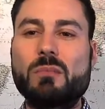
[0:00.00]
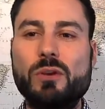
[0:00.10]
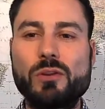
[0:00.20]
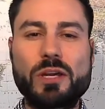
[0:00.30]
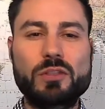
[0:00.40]

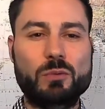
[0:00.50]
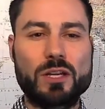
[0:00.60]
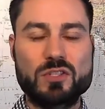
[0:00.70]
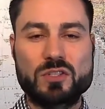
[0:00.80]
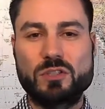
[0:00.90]
build out the
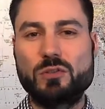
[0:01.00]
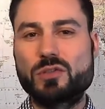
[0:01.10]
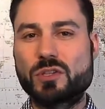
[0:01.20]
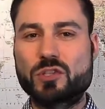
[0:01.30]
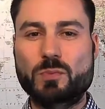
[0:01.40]
rest
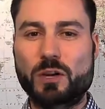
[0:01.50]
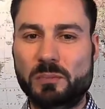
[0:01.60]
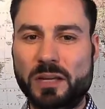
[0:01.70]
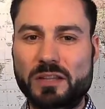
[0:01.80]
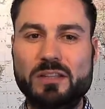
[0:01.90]
using the
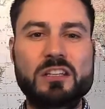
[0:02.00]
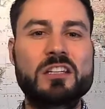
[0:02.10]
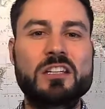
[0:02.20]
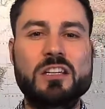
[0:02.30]
SMART method.